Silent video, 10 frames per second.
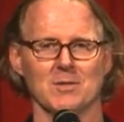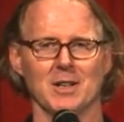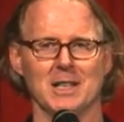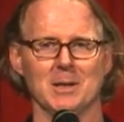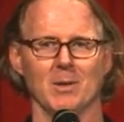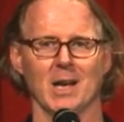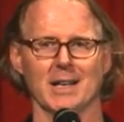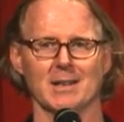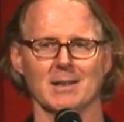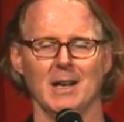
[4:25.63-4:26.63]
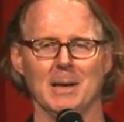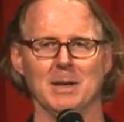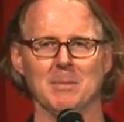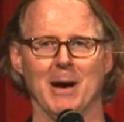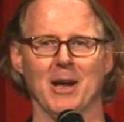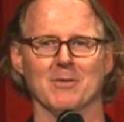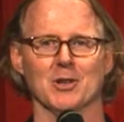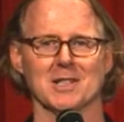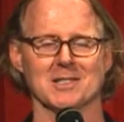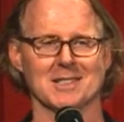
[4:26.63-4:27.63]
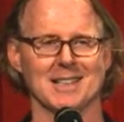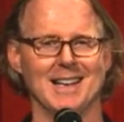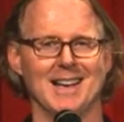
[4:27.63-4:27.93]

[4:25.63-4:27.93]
for him like climbing Mount Everest.